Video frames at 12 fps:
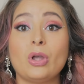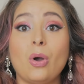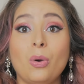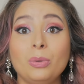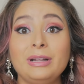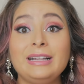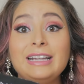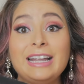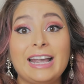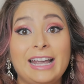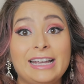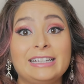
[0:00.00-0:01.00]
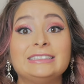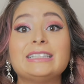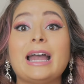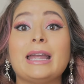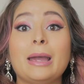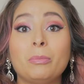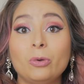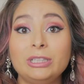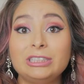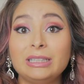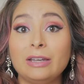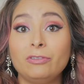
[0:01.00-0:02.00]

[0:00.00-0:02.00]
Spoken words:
The only thing is, I am going to